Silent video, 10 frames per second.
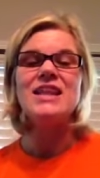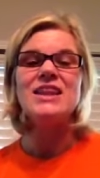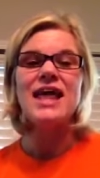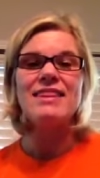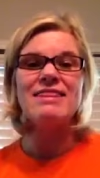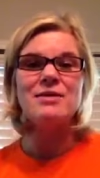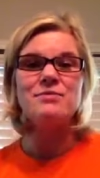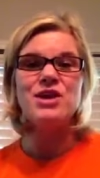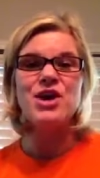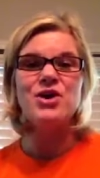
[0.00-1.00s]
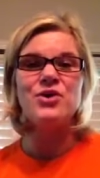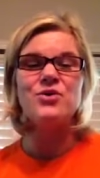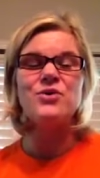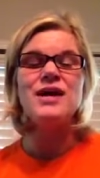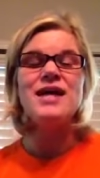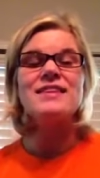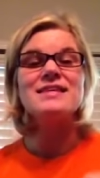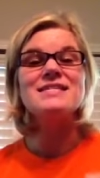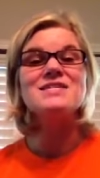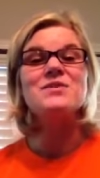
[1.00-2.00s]
let them know.
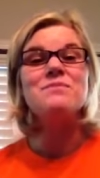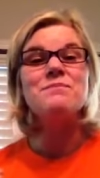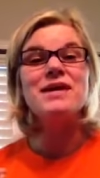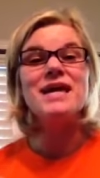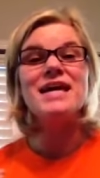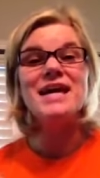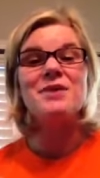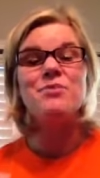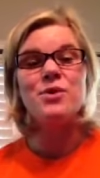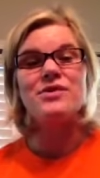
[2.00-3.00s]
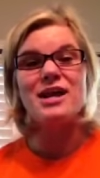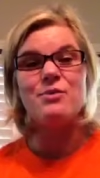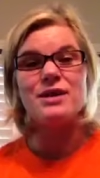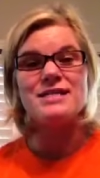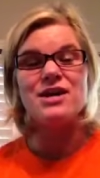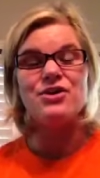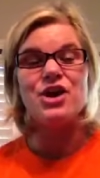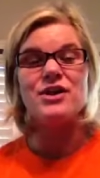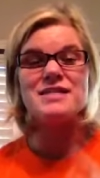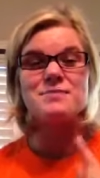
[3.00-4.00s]
This is a big key point that I want to tell
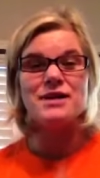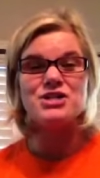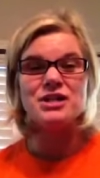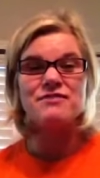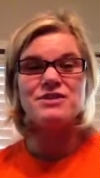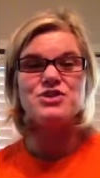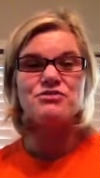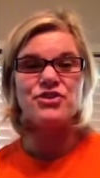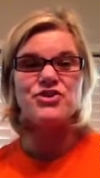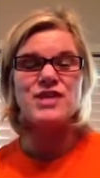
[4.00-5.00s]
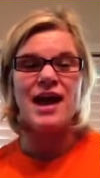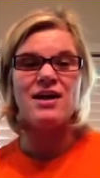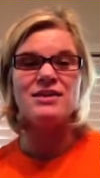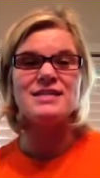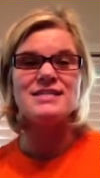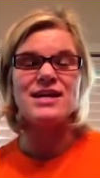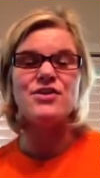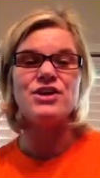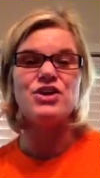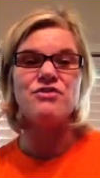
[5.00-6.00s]
y'all, especially if it's your first outlet sale
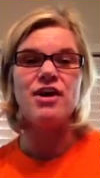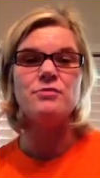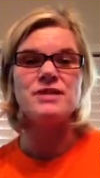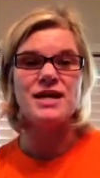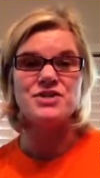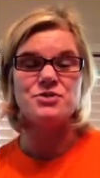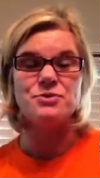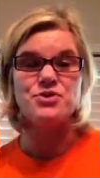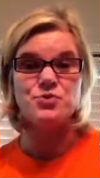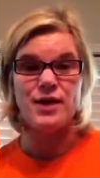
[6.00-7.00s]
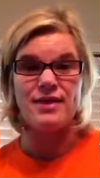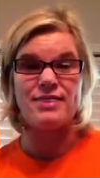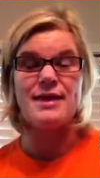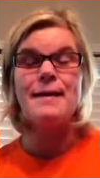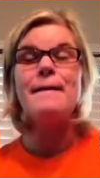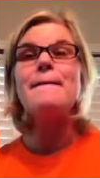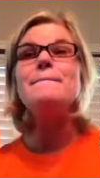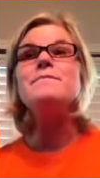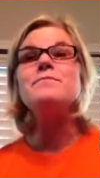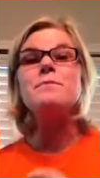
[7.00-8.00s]
that you've helped customers with
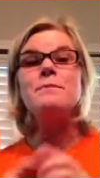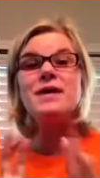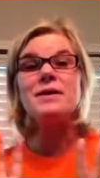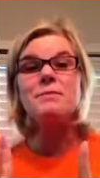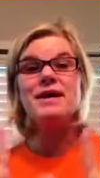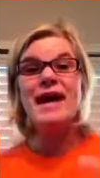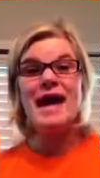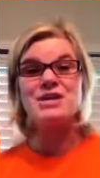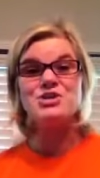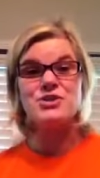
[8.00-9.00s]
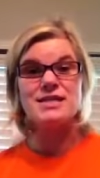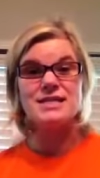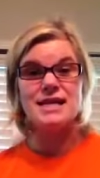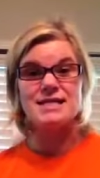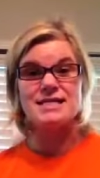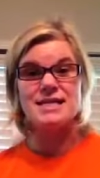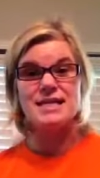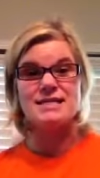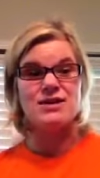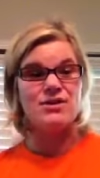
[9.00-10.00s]
big, big asterisks next to
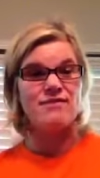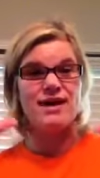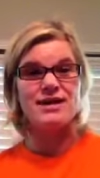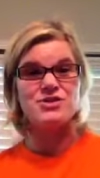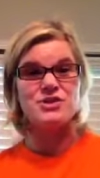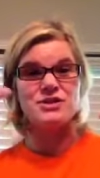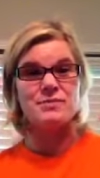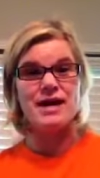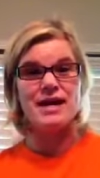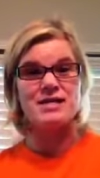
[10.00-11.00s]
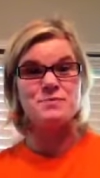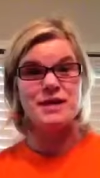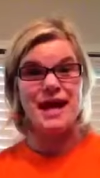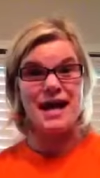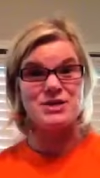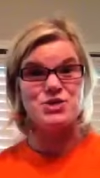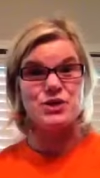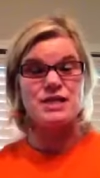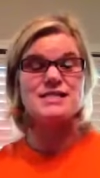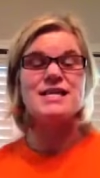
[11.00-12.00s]
this. I don't have asterisks on my hands, but
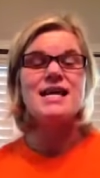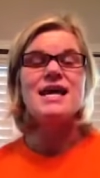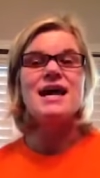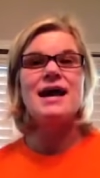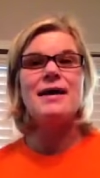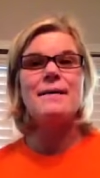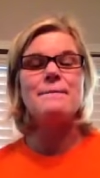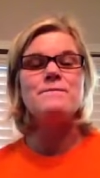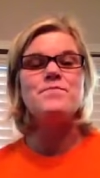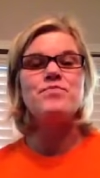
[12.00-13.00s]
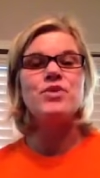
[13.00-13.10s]
asterisks. Um,